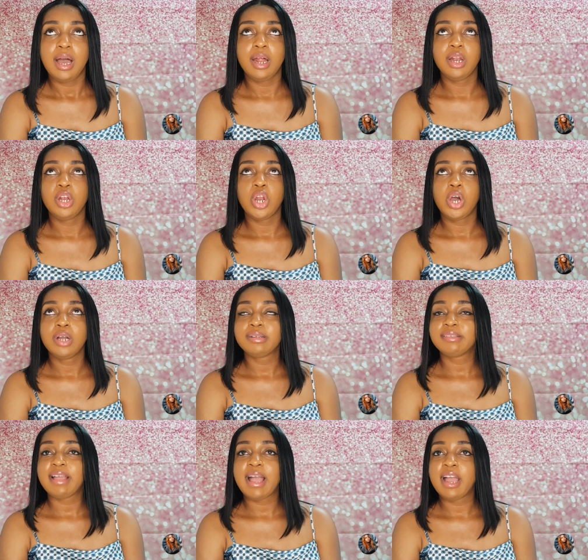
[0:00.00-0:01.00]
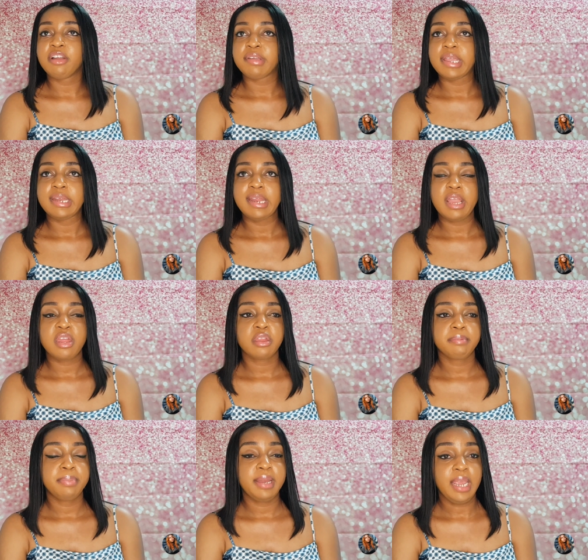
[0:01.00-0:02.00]
a long tirade
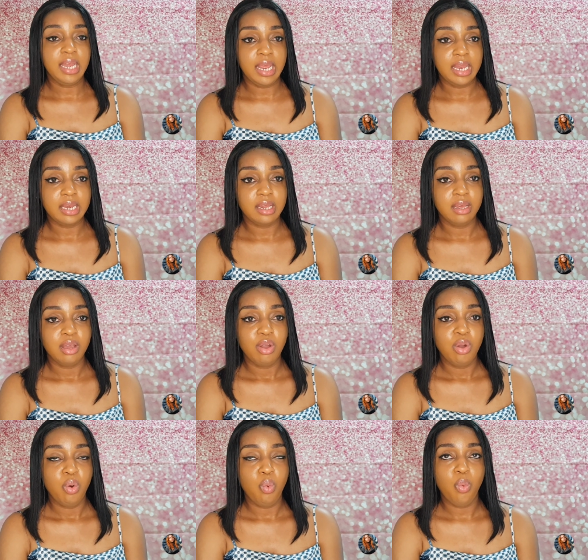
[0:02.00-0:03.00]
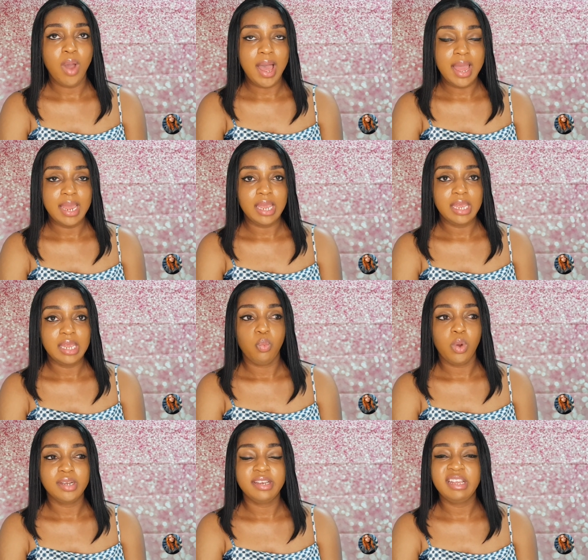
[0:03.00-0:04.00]
explaining why
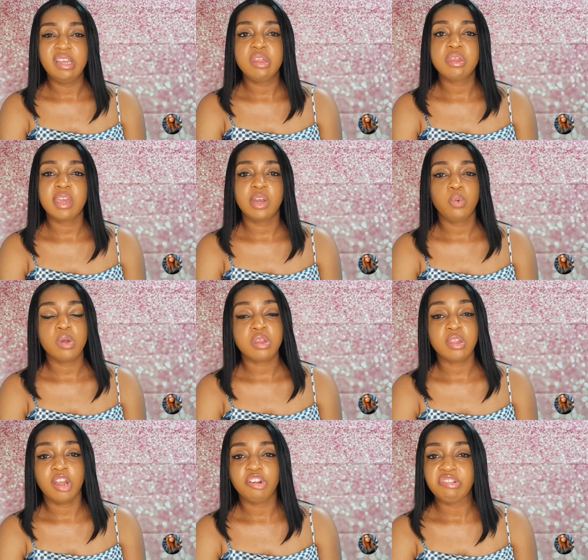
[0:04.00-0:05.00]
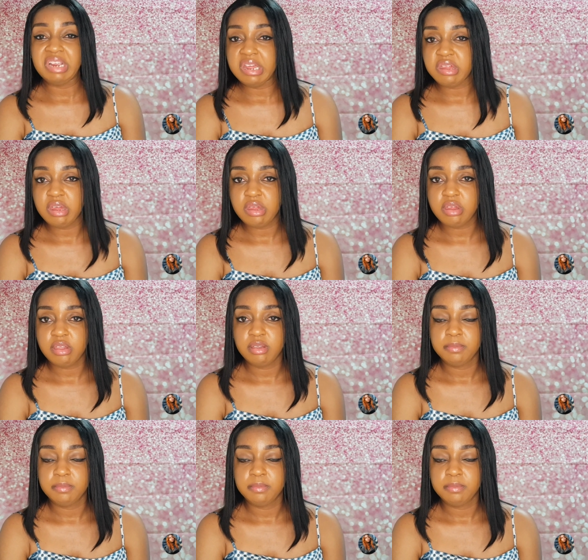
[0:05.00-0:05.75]
what he said was not racist.